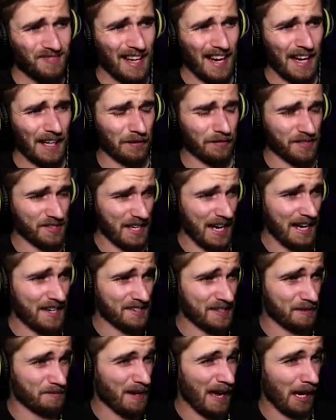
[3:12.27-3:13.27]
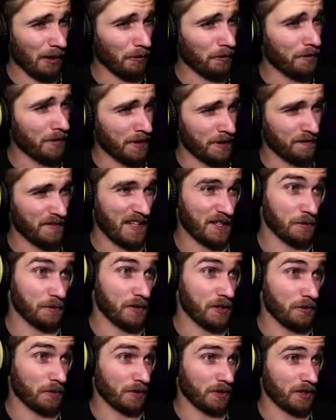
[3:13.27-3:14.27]
out of his eyes and mouth, if that's
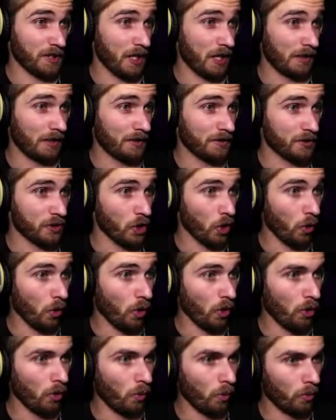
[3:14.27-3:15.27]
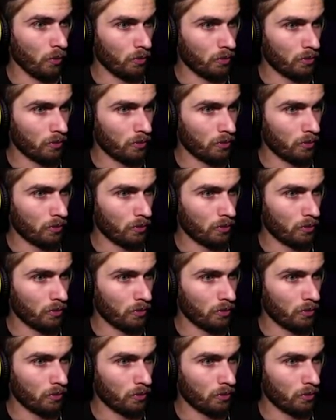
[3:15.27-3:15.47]
what you want to call it. Whoa.